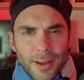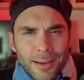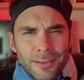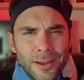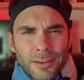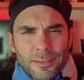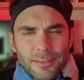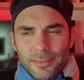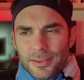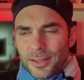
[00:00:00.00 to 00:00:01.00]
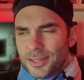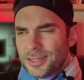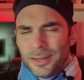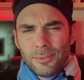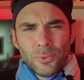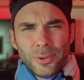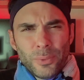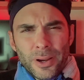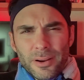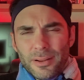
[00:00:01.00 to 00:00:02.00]
I don't know. It's like really
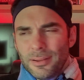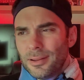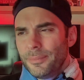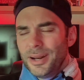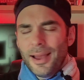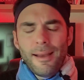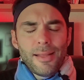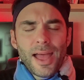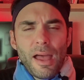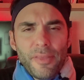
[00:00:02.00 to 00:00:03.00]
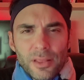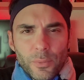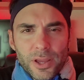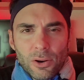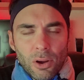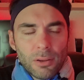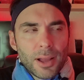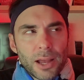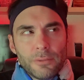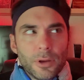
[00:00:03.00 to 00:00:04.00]
weird. I mean, I think that we can all
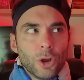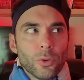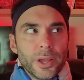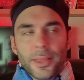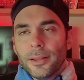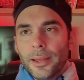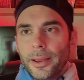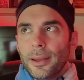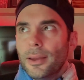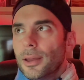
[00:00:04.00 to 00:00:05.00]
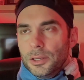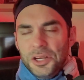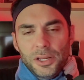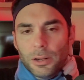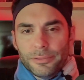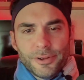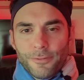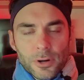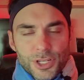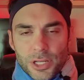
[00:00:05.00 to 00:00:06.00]
kind of agree that
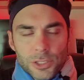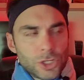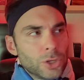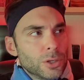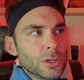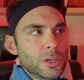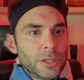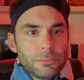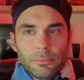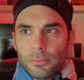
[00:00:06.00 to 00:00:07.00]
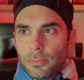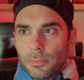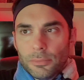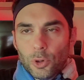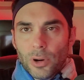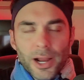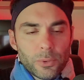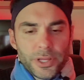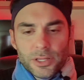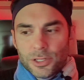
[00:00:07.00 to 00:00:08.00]
diversity is good and more
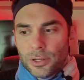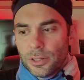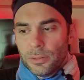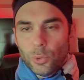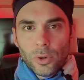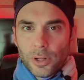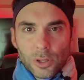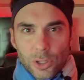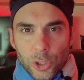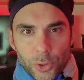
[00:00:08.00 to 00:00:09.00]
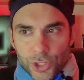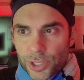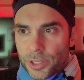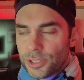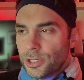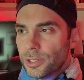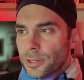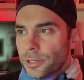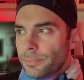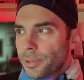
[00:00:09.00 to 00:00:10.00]
equity is good and more inclusion is
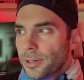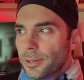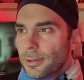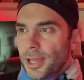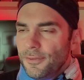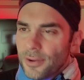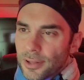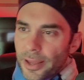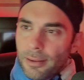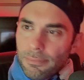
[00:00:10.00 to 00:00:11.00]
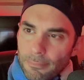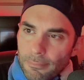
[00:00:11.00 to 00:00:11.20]
good. But if you're like